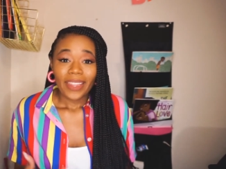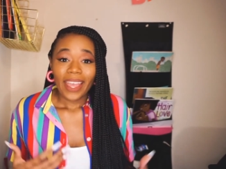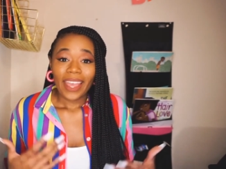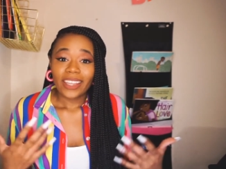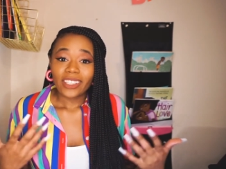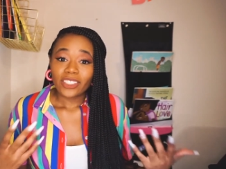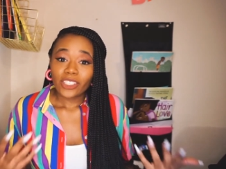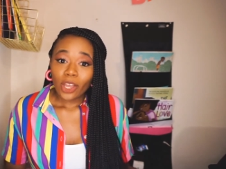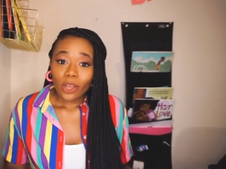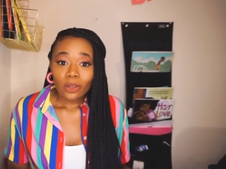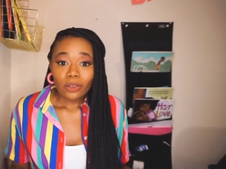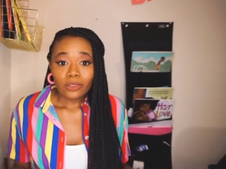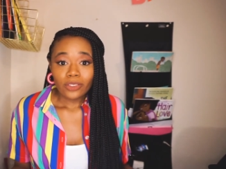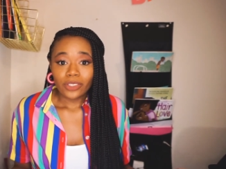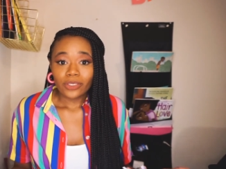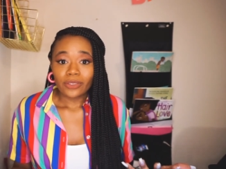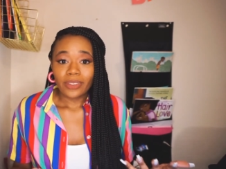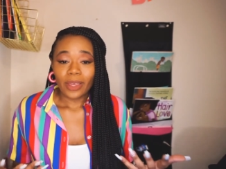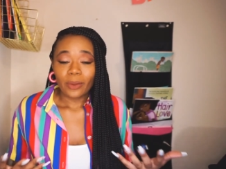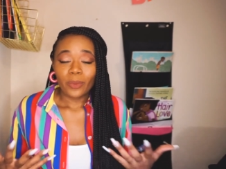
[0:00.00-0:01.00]
I told
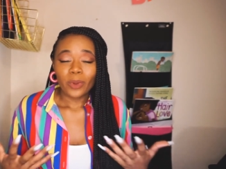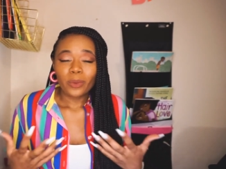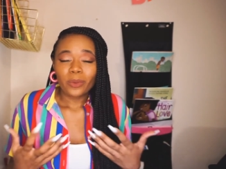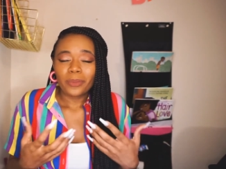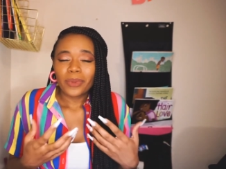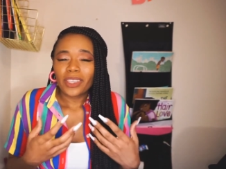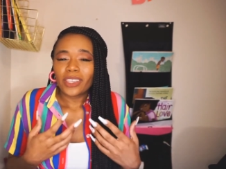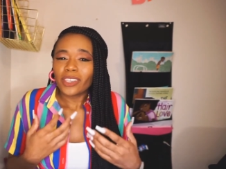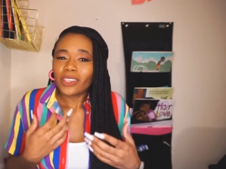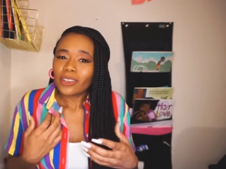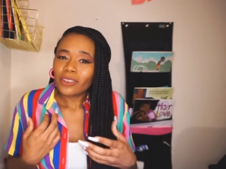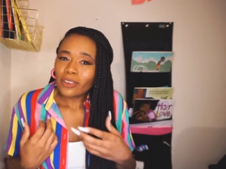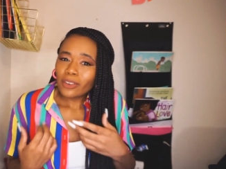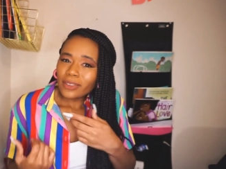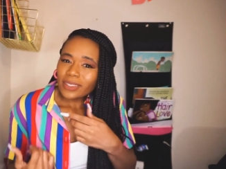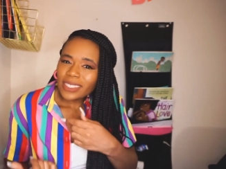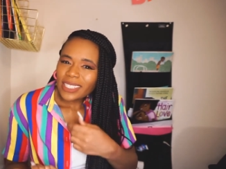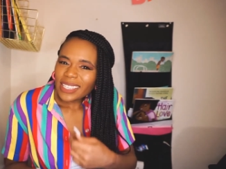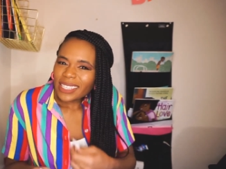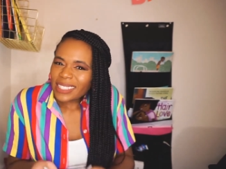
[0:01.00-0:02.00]
you that we would be
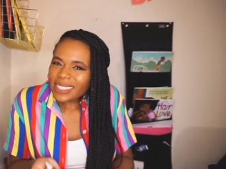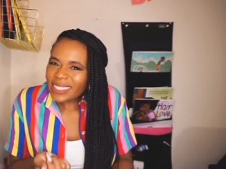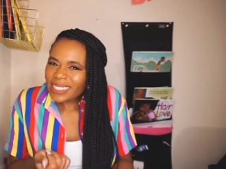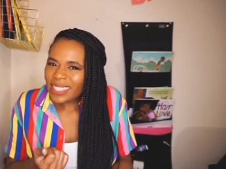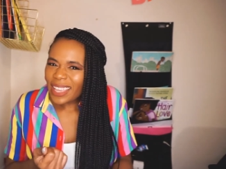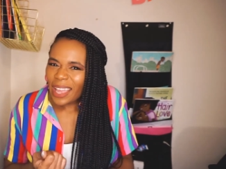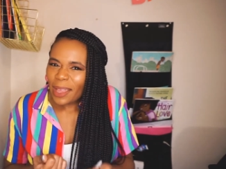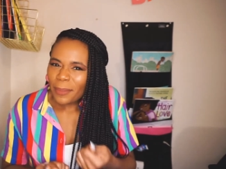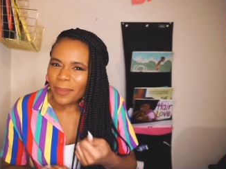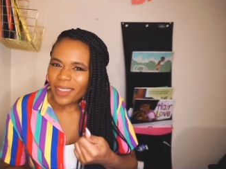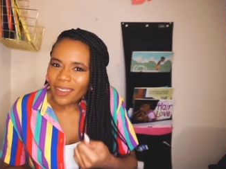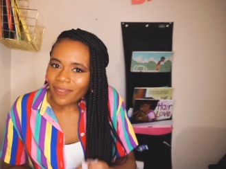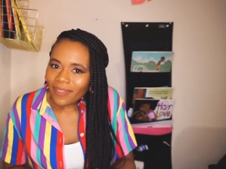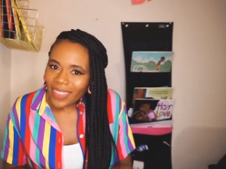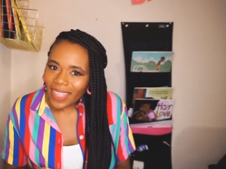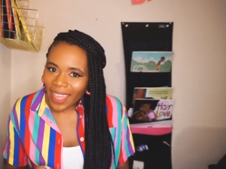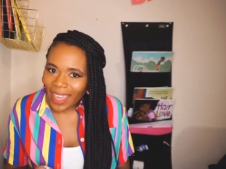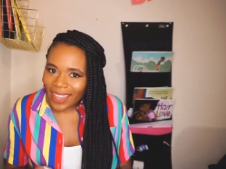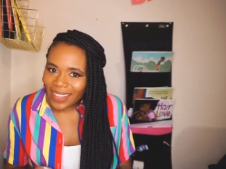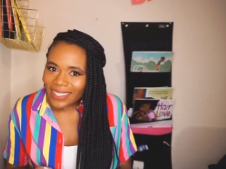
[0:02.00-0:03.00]
using some of
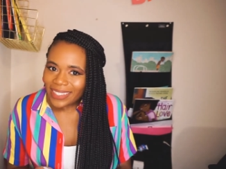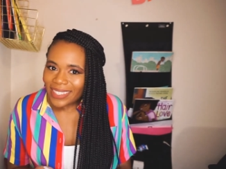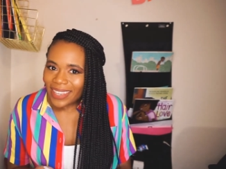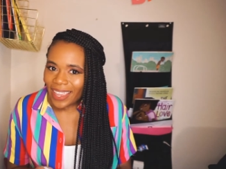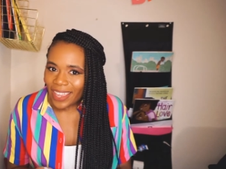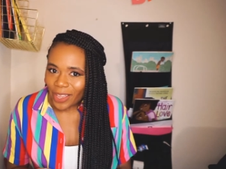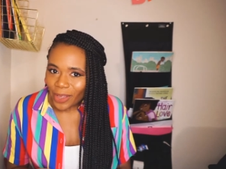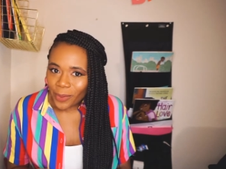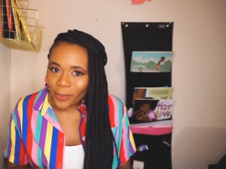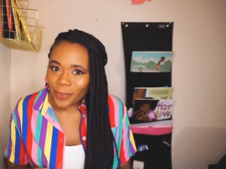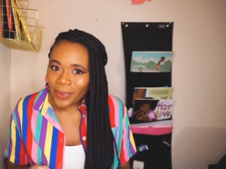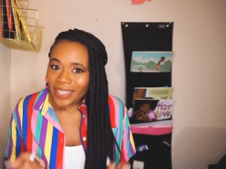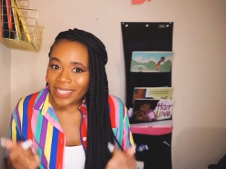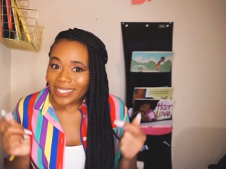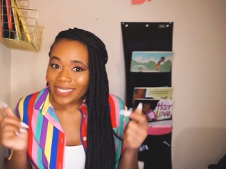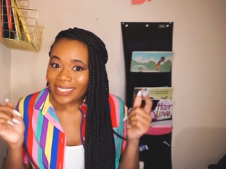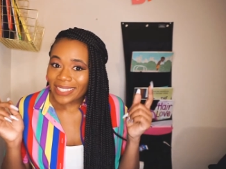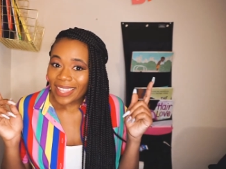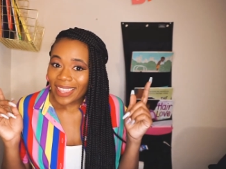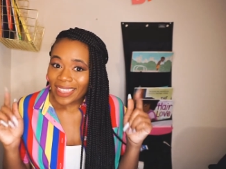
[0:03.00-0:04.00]
that to help
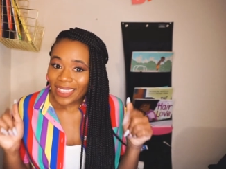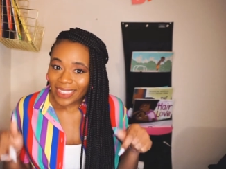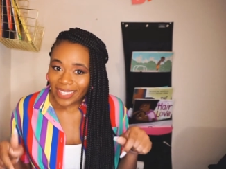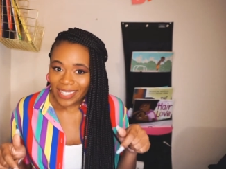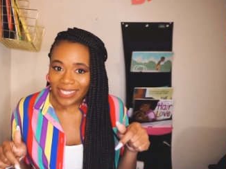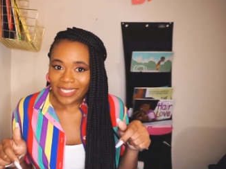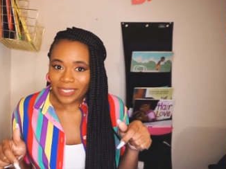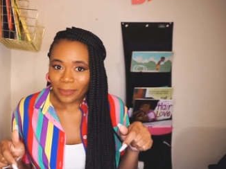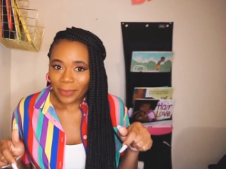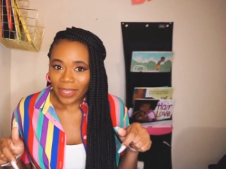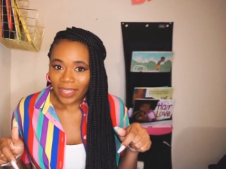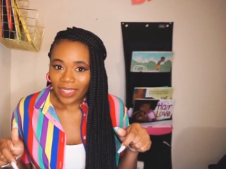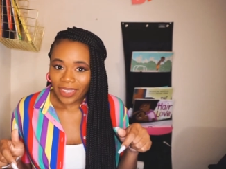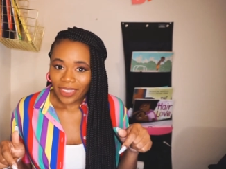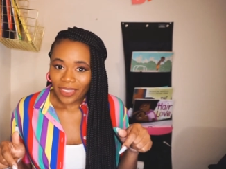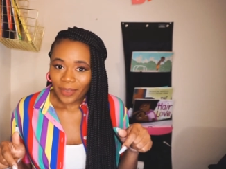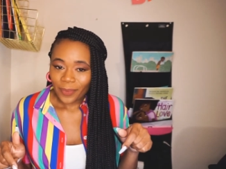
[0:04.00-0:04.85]
us this month.